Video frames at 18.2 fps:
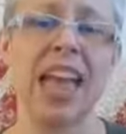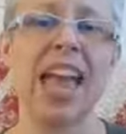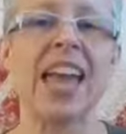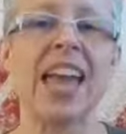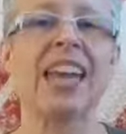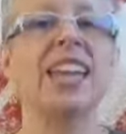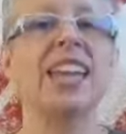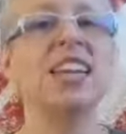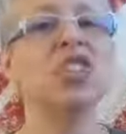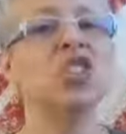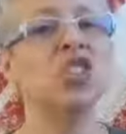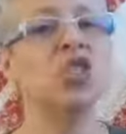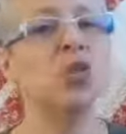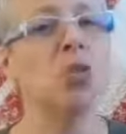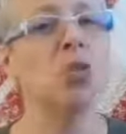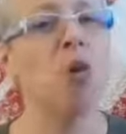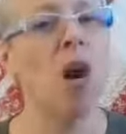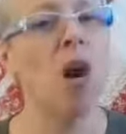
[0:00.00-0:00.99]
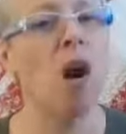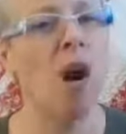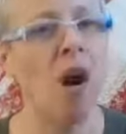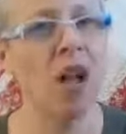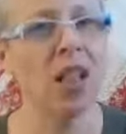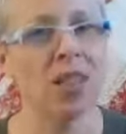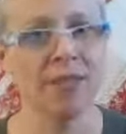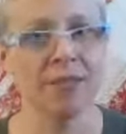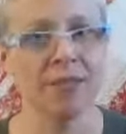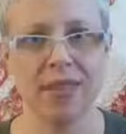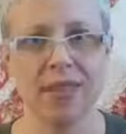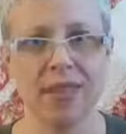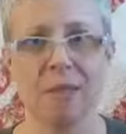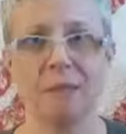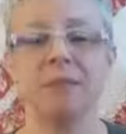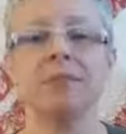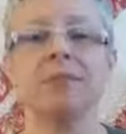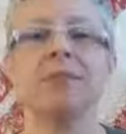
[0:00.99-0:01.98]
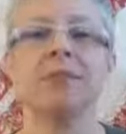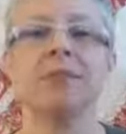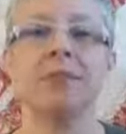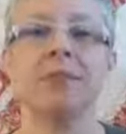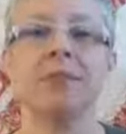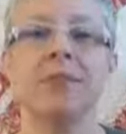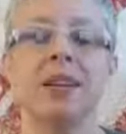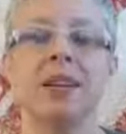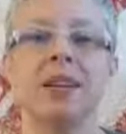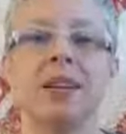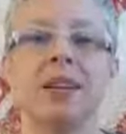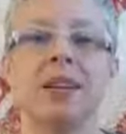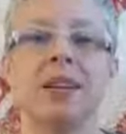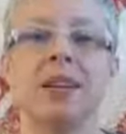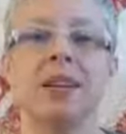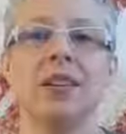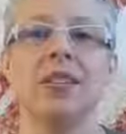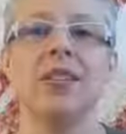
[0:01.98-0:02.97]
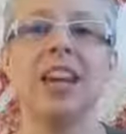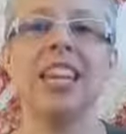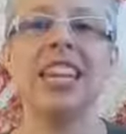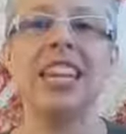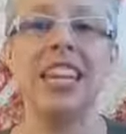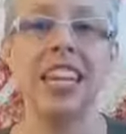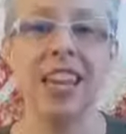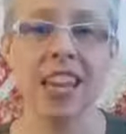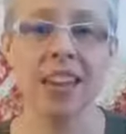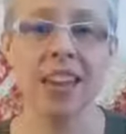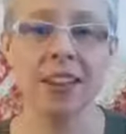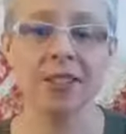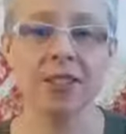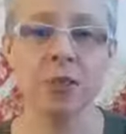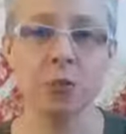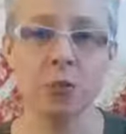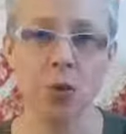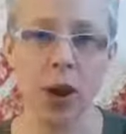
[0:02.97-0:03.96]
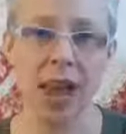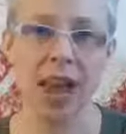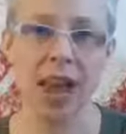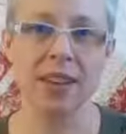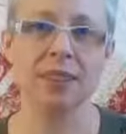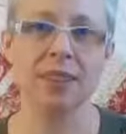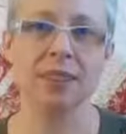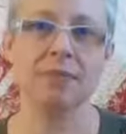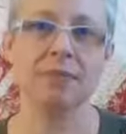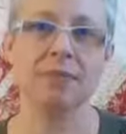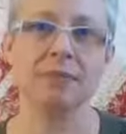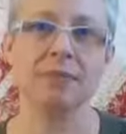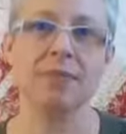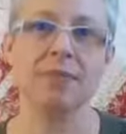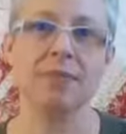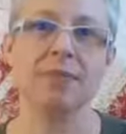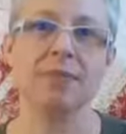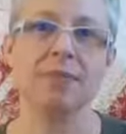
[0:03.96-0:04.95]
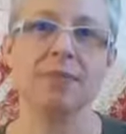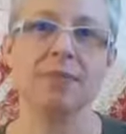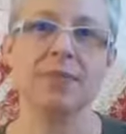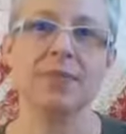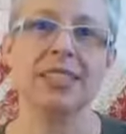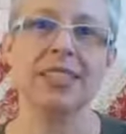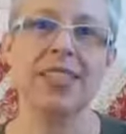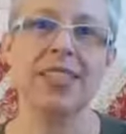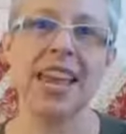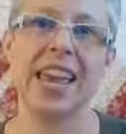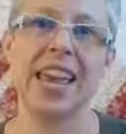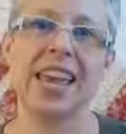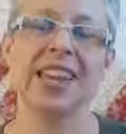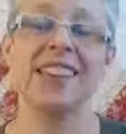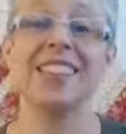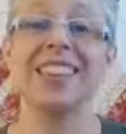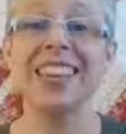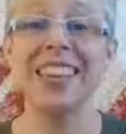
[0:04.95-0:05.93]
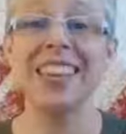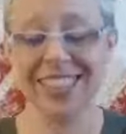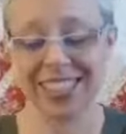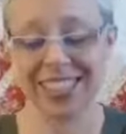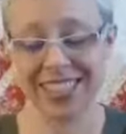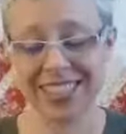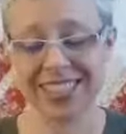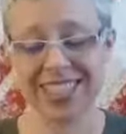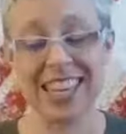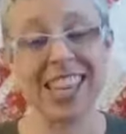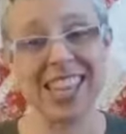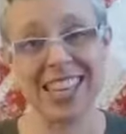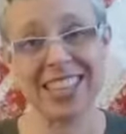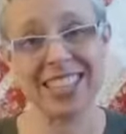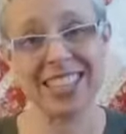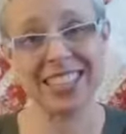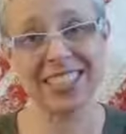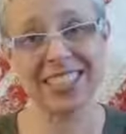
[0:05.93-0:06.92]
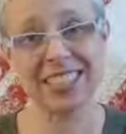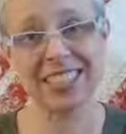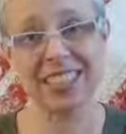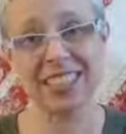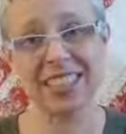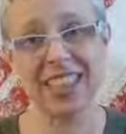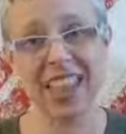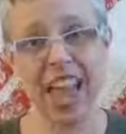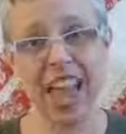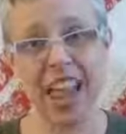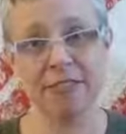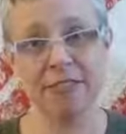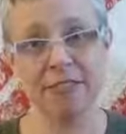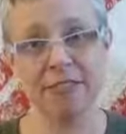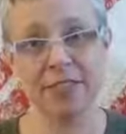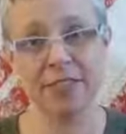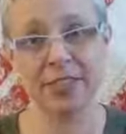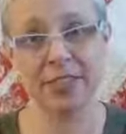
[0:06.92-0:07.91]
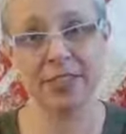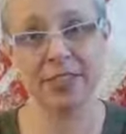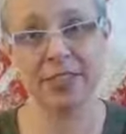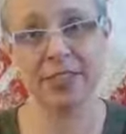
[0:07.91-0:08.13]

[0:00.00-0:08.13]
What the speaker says: And it is to all of them that he gives bread, saying, this is life.